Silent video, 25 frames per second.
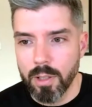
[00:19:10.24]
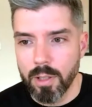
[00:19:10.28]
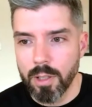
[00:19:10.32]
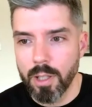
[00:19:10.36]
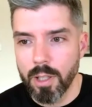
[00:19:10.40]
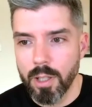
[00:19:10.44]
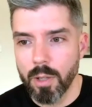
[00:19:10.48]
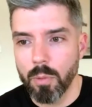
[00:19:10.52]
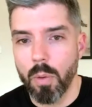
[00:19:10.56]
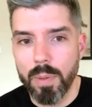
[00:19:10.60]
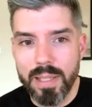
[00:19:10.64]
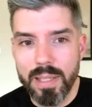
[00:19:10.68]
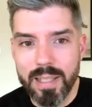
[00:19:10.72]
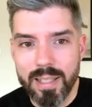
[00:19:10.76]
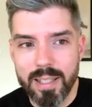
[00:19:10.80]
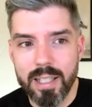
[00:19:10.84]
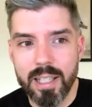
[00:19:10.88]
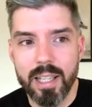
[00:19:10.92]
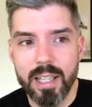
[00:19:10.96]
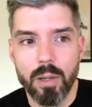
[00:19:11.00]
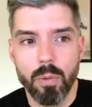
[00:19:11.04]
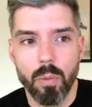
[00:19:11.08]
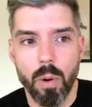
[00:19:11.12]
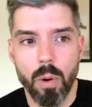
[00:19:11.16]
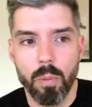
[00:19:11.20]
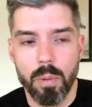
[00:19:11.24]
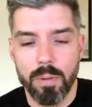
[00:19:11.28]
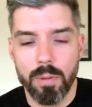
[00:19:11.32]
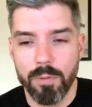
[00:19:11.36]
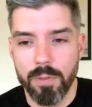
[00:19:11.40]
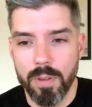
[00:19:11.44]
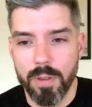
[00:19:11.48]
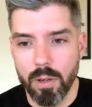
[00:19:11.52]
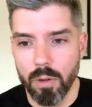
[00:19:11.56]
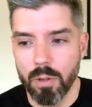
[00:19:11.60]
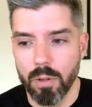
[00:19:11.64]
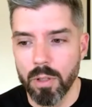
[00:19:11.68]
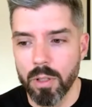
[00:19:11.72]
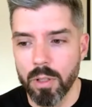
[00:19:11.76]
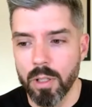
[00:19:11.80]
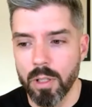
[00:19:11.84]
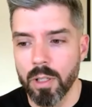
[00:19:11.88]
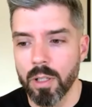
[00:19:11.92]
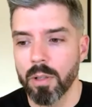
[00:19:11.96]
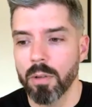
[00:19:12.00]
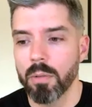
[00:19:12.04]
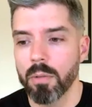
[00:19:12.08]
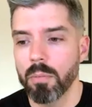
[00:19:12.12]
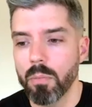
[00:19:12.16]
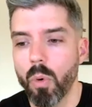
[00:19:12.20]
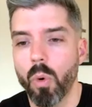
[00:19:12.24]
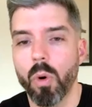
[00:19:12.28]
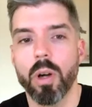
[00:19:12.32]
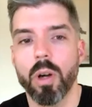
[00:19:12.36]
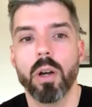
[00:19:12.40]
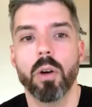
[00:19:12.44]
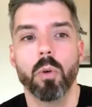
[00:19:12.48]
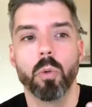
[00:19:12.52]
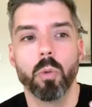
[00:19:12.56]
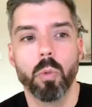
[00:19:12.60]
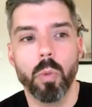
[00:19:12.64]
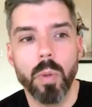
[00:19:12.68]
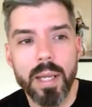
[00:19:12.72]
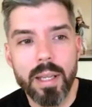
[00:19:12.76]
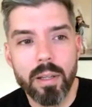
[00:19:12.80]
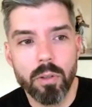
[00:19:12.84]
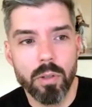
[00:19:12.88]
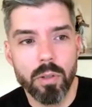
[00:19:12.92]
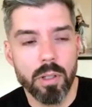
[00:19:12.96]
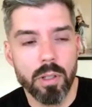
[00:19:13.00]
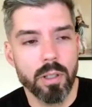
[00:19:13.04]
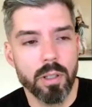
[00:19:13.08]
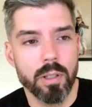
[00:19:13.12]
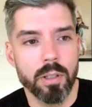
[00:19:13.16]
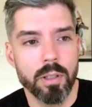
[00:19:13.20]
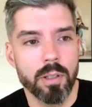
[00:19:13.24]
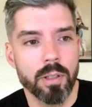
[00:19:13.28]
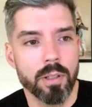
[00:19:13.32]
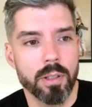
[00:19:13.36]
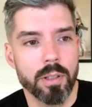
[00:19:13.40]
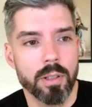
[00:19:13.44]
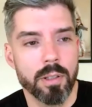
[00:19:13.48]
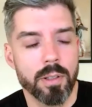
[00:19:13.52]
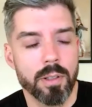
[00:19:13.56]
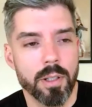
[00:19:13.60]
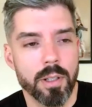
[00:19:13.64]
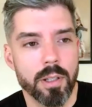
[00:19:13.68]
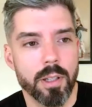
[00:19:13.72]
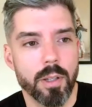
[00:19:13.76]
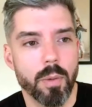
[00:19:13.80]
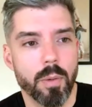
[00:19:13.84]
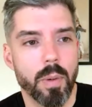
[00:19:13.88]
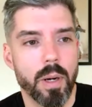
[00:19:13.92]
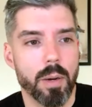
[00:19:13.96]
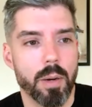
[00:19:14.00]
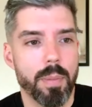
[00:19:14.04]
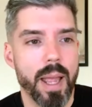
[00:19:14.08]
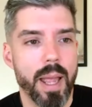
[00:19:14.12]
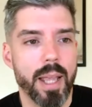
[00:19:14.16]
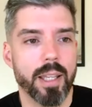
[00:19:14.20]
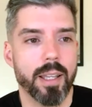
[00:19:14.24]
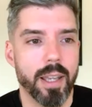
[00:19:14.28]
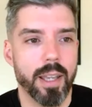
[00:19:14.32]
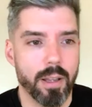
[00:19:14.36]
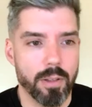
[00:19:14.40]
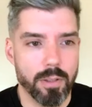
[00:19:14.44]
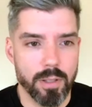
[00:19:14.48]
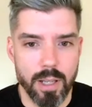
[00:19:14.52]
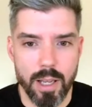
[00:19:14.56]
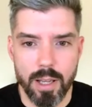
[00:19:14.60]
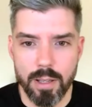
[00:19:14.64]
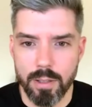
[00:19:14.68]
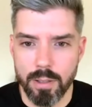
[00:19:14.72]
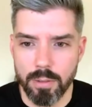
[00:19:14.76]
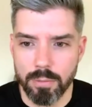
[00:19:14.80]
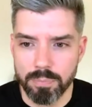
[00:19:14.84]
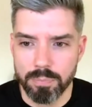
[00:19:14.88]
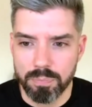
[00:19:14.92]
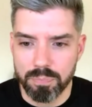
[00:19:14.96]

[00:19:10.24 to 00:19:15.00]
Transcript: than what we see and what we feel. More real than what our bank account says.